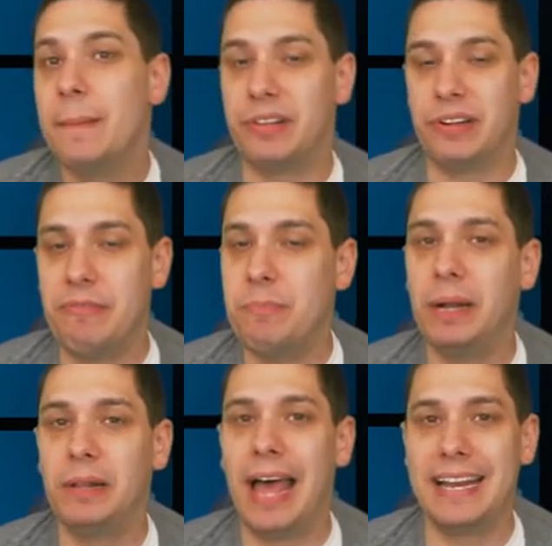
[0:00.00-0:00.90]
but there haven't
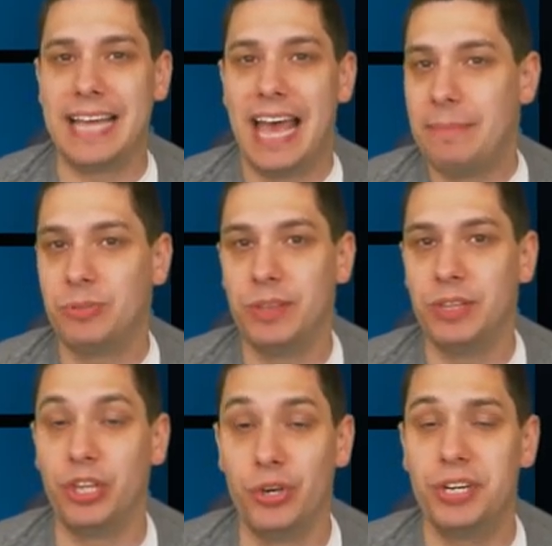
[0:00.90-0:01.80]
been a lot of times when
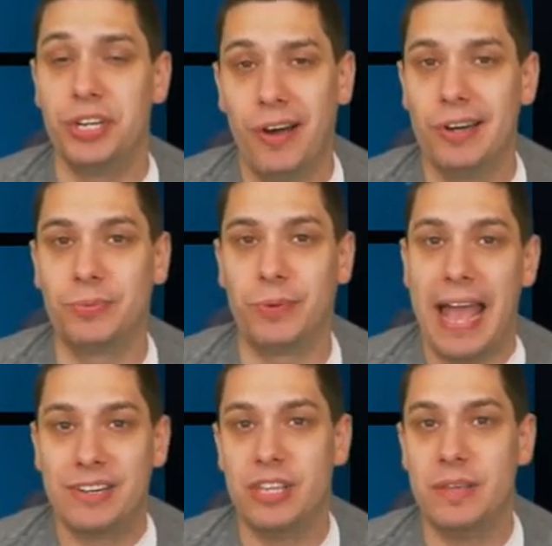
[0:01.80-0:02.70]
the good cards were
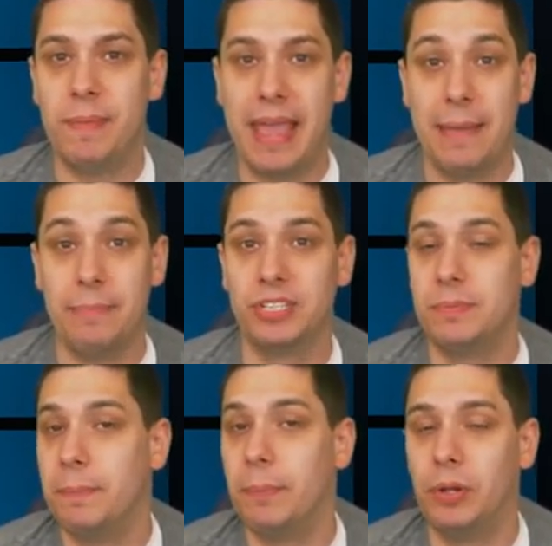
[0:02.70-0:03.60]
actually able to
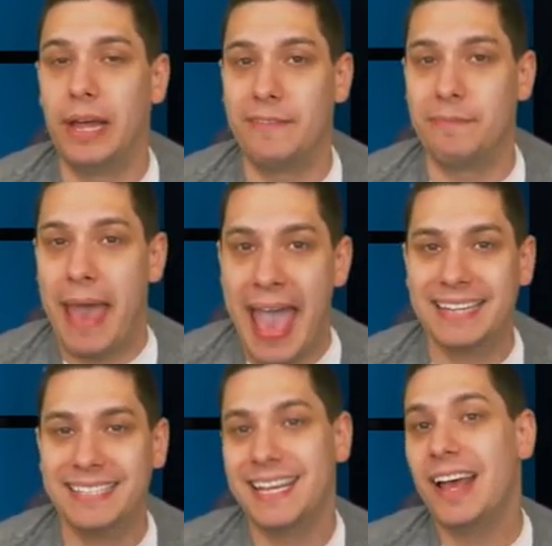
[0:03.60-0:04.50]
be pulled out of
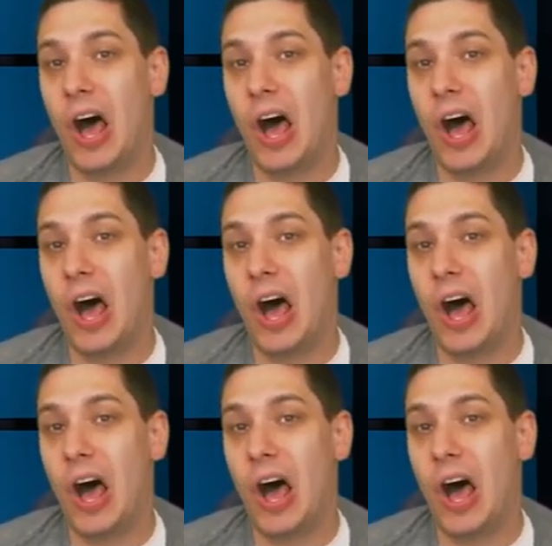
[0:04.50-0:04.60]
packs,